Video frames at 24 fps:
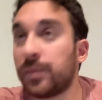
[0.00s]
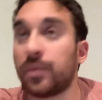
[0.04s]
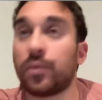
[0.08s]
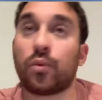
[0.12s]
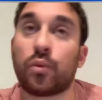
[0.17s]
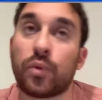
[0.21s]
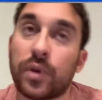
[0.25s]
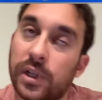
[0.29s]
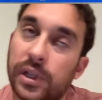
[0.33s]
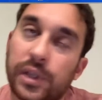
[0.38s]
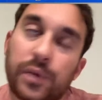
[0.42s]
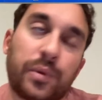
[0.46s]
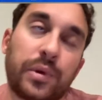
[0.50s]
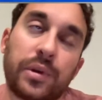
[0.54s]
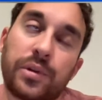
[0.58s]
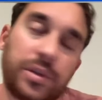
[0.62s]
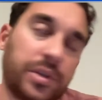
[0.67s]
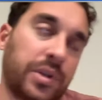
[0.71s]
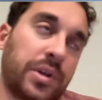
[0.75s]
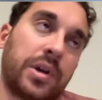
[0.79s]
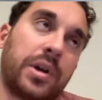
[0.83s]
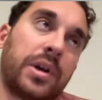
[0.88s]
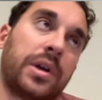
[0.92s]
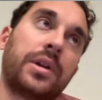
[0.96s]
He has been
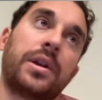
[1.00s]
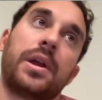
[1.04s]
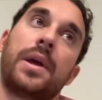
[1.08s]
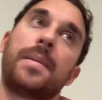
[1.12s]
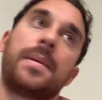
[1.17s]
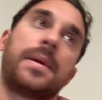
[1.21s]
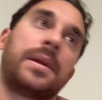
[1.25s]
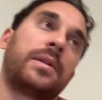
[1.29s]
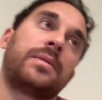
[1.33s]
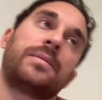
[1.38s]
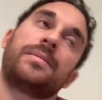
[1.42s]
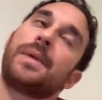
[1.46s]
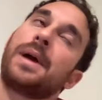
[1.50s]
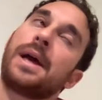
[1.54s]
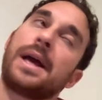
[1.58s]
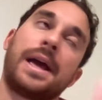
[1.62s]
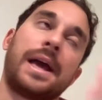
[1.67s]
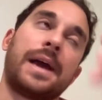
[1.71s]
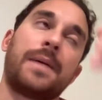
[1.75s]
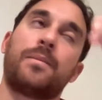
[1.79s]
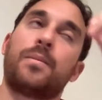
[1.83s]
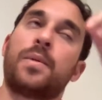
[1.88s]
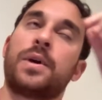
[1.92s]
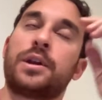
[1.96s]
really, really good. I
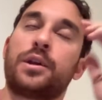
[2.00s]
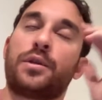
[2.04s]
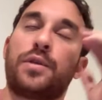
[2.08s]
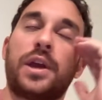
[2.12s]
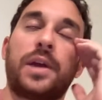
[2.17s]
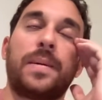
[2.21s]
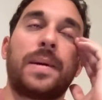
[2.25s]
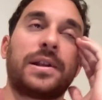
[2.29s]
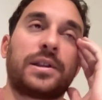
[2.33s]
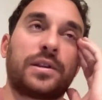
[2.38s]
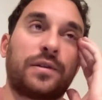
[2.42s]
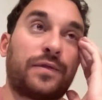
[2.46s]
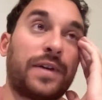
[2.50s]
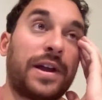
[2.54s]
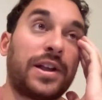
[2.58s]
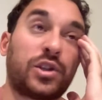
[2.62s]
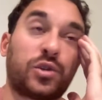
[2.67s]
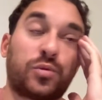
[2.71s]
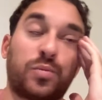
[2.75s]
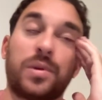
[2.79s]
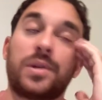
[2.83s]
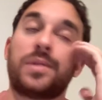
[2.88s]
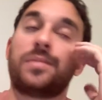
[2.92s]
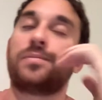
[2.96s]
mean, when you think
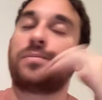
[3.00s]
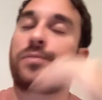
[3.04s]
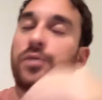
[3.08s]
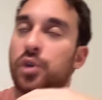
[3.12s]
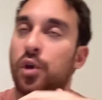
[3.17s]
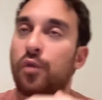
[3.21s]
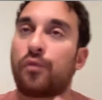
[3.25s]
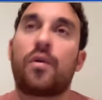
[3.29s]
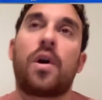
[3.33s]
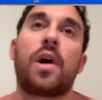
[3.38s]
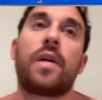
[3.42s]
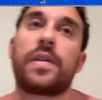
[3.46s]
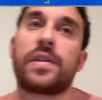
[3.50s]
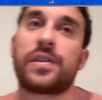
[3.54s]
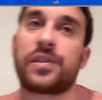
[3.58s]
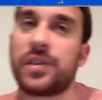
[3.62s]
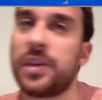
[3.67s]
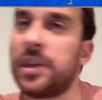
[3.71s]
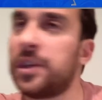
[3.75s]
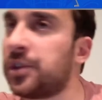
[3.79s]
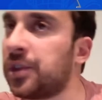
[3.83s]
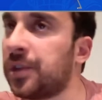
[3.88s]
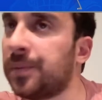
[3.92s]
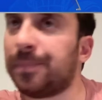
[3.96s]
about defensemen so
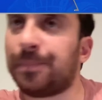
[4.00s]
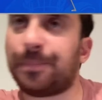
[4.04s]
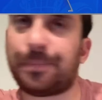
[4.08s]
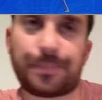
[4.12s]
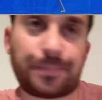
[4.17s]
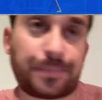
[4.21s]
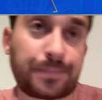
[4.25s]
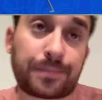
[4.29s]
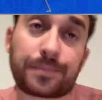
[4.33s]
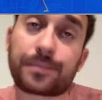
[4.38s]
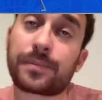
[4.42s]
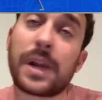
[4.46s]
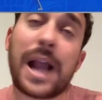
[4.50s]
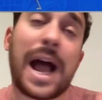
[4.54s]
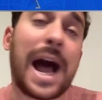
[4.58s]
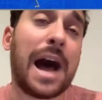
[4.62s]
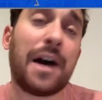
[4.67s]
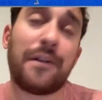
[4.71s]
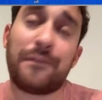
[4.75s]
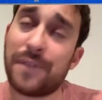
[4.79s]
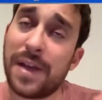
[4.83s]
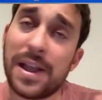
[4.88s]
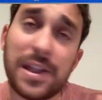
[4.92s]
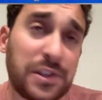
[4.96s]
far this season,
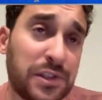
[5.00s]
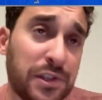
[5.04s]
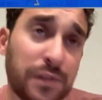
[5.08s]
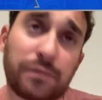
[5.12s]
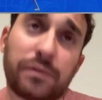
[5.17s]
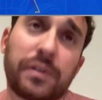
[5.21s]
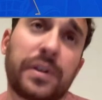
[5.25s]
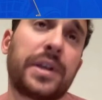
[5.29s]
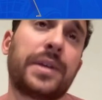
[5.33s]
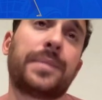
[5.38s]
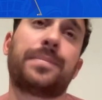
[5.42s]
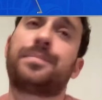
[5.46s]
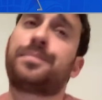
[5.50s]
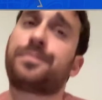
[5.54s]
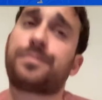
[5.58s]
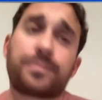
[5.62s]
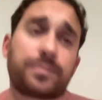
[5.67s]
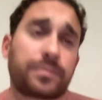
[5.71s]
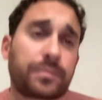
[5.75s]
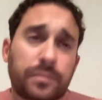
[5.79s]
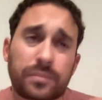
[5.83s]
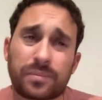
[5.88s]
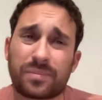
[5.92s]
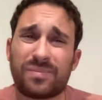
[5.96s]

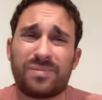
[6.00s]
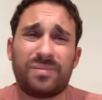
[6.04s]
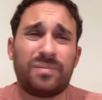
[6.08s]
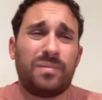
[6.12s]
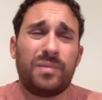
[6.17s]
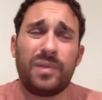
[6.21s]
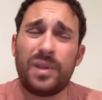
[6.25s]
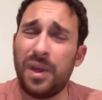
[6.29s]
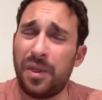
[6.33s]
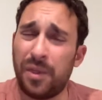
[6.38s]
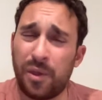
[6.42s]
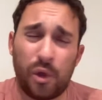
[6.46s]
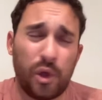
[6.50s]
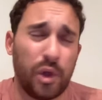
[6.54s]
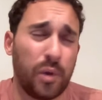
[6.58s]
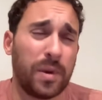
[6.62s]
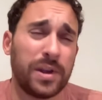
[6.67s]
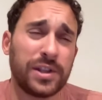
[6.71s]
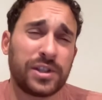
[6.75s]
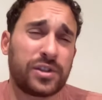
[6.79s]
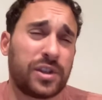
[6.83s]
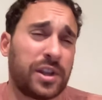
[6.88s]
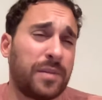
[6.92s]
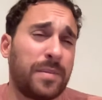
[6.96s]
offensively,
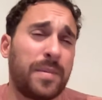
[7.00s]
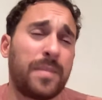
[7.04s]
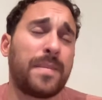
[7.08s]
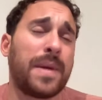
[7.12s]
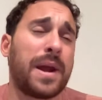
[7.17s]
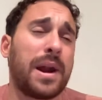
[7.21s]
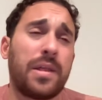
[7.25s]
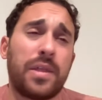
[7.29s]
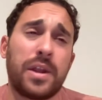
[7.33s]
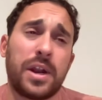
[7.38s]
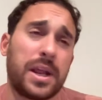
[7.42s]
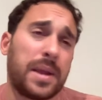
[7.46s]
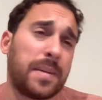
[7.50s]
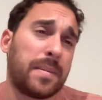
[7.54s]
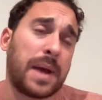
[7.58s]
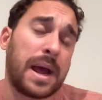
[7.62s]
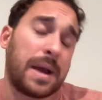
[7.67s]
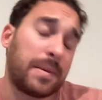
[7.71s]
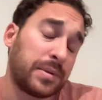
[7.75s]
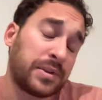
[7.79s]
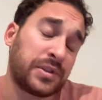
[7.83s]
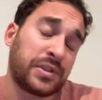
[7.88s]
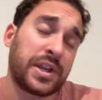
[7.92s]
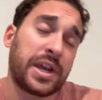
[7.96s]
the only ones that have been better
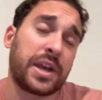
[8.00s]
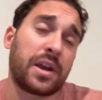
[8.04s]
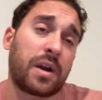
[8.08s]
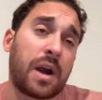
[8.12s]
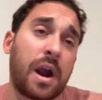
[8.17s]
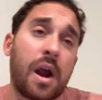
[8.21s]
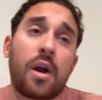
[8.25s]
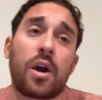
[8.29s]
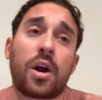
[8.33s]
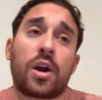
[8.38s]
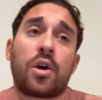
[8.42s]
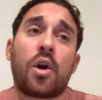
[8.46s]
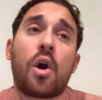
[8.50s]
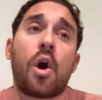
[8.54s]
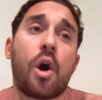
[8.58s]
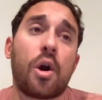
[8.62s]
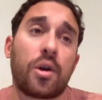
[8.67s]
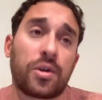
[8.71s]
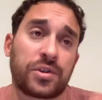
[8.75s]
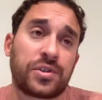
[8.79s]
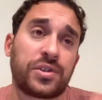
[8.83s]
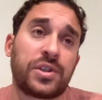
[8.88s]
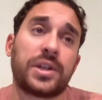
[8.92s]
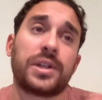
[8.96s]
than him, I would say, are
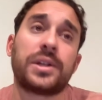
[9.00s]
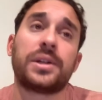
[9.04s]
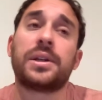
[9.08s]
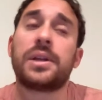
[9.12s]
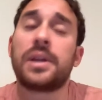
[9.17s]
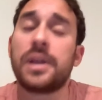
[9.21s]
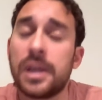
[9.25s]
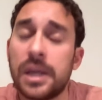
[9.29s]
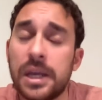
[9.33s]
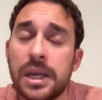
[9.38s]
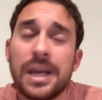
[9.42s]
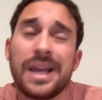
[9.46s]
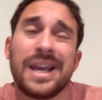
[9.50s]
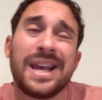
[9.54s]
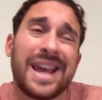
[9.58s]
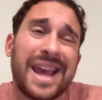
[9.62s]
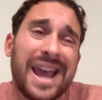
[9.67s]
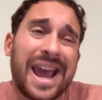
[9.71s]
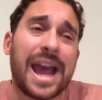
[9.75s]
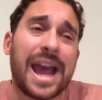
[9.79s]
Erik Karlsson